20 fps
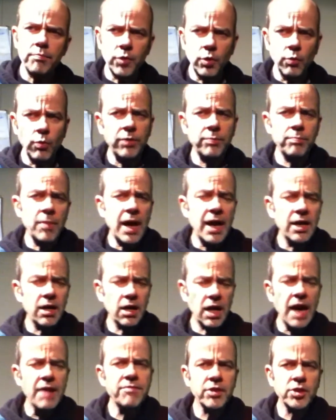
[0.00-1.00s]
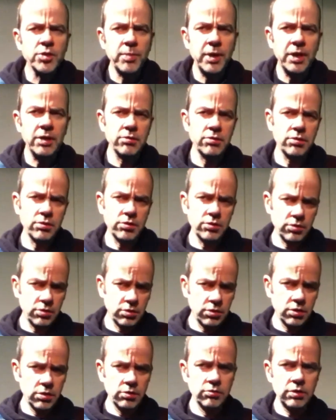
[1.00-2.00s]
With my live
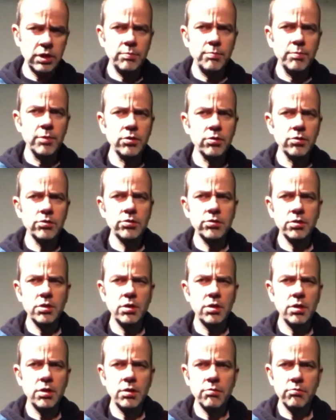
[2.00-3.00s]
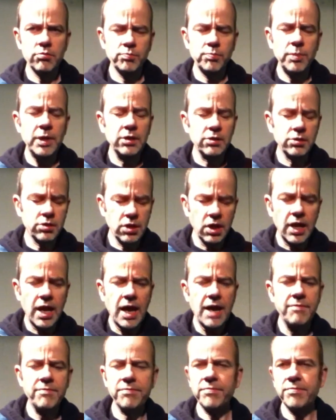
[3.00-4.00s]
experiences, because the speakers
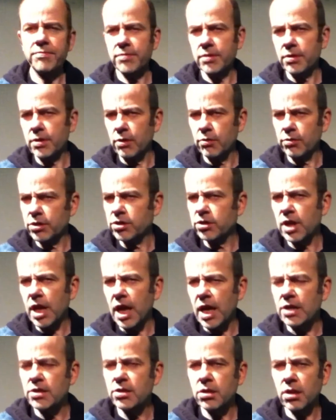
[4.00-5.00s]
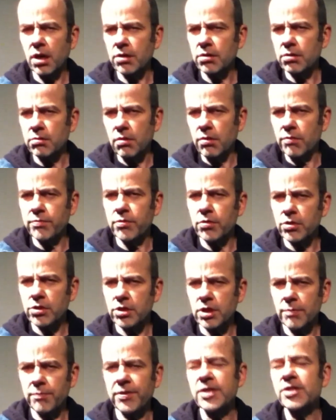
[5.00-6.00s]
live on the stage are of
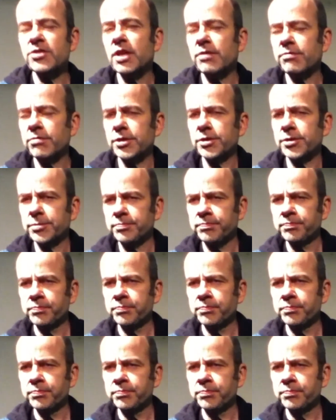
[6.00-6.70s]
course something different.